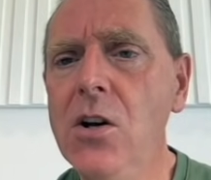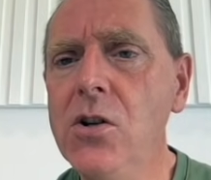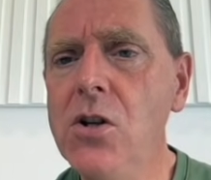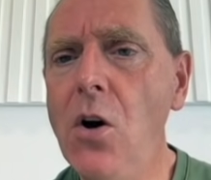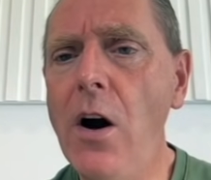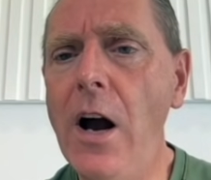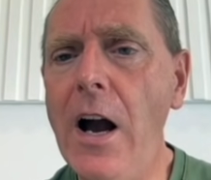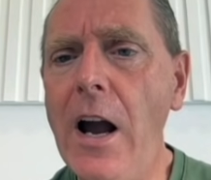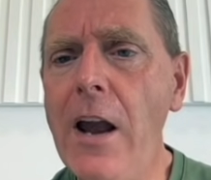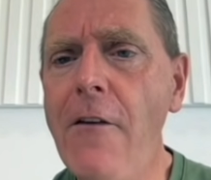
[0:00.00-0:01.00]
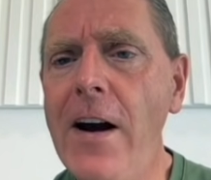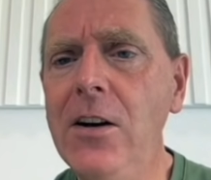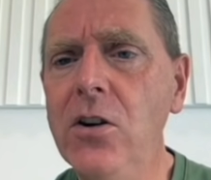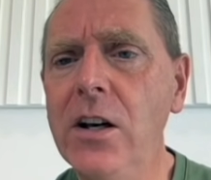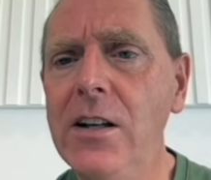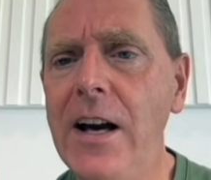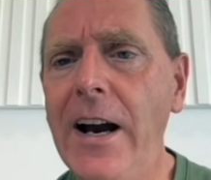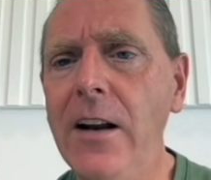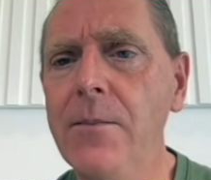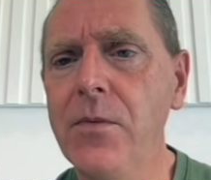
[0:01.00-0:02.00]
So if I look at
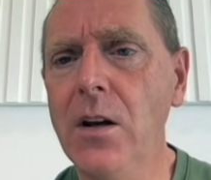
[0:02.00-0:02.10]
that,